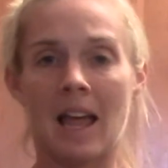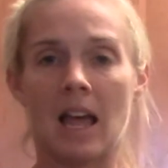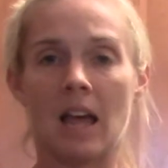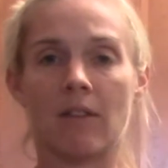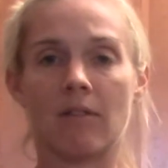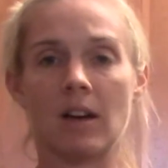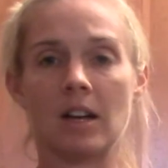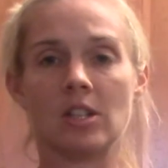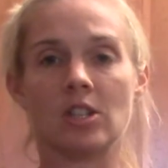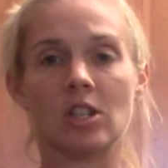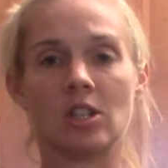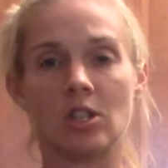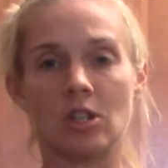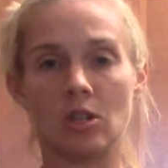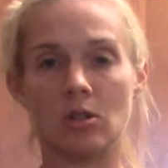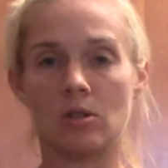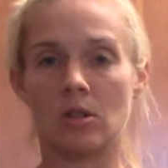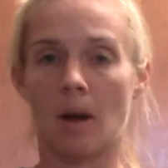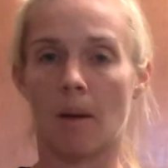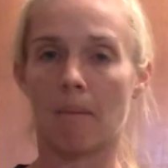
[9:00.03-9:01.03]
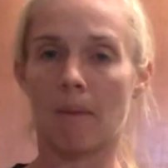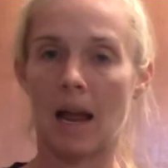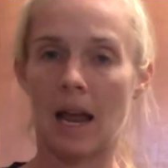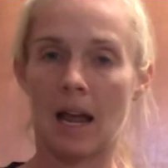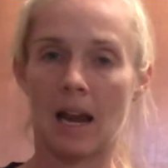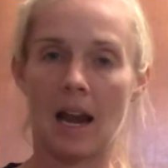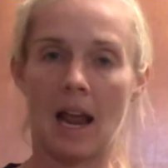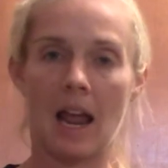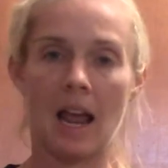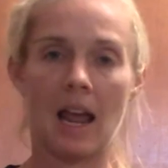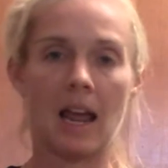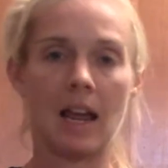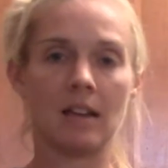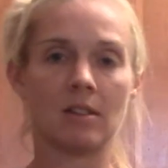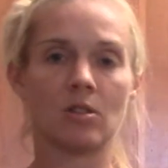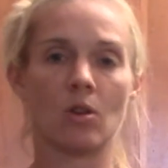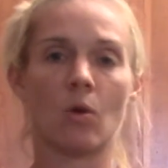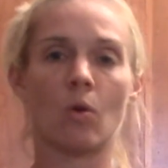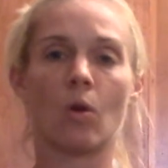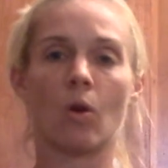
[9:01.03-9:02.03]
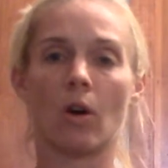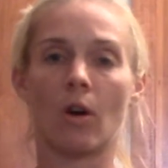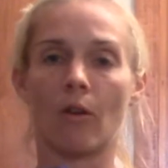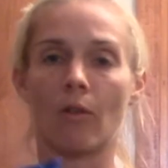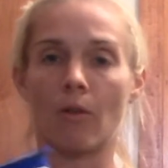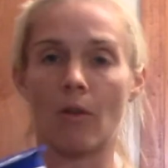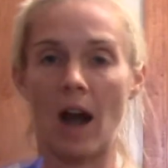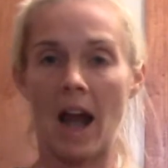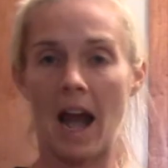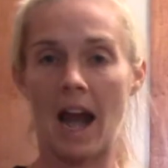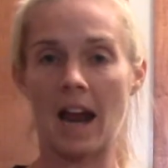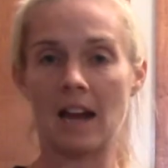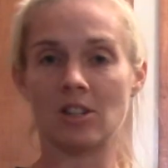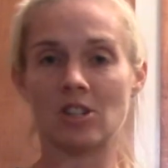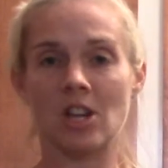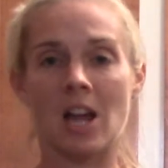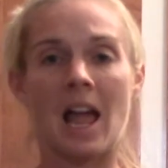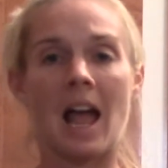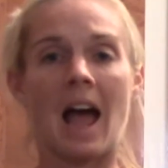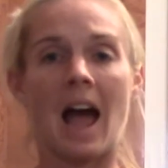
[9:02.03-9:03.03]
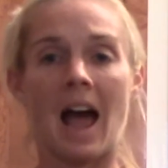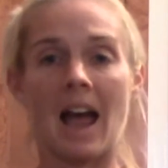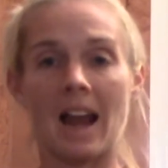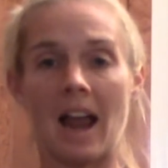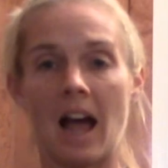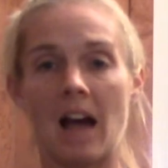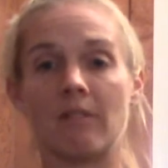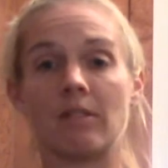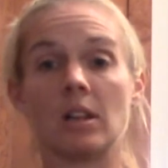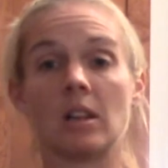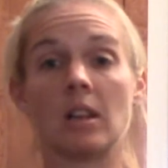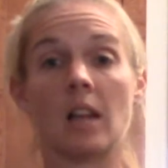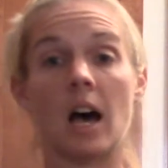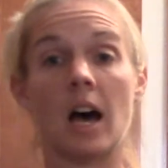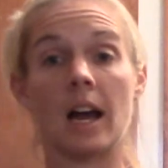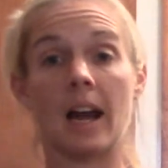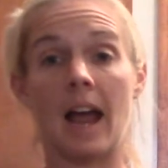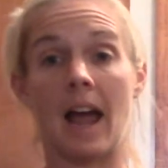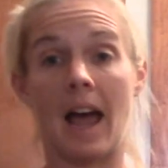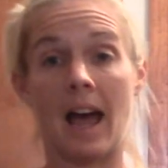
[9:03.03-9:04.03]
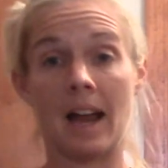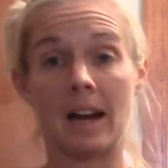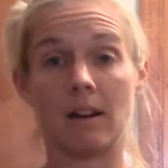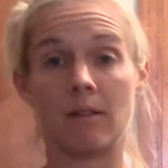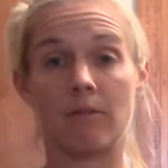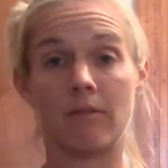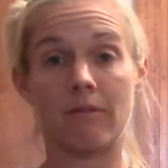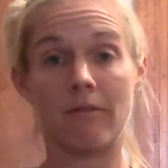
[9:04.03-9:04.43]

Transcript: if I just used a mayonnaise or a ranch, I'd have a lot of added